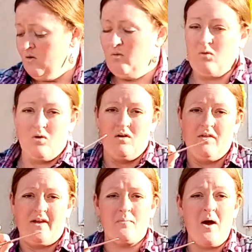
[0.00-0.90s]
or
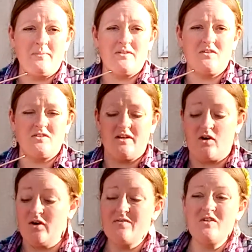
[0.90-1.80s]
like a popsicle stick,
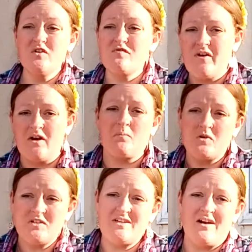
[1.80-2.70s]
or even your finger, push
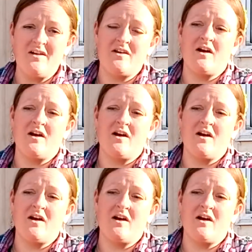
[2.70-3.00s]
it down in there.